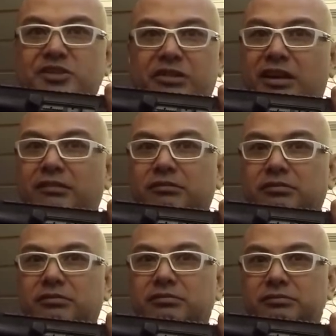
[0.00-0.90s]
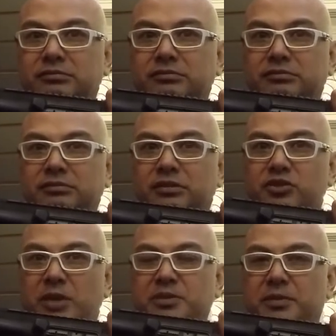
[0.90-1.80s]
round.
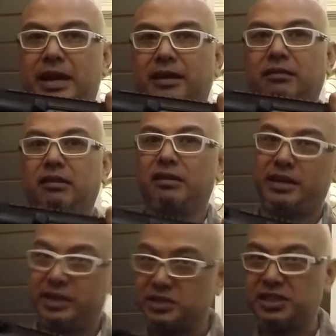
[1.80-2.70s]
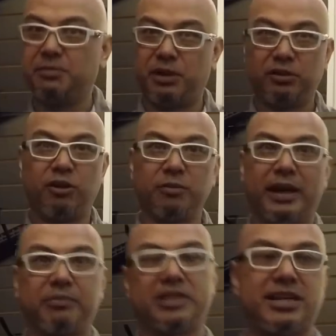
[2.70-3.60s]
Drops the mag. Now you didn't see the bolt
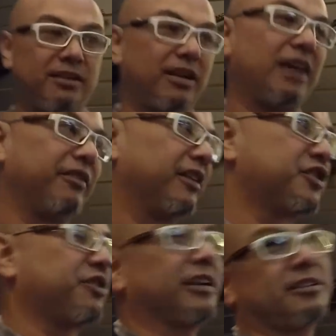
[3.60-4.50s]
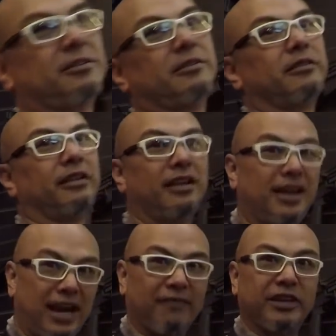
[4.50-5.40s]
holdback because I don't have enough strength to
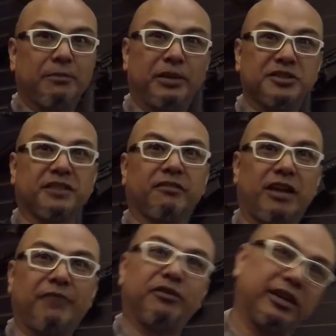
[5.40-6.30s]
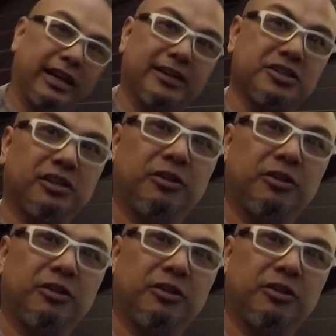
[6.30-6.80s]
have the impulse on the rifle to get it to bolt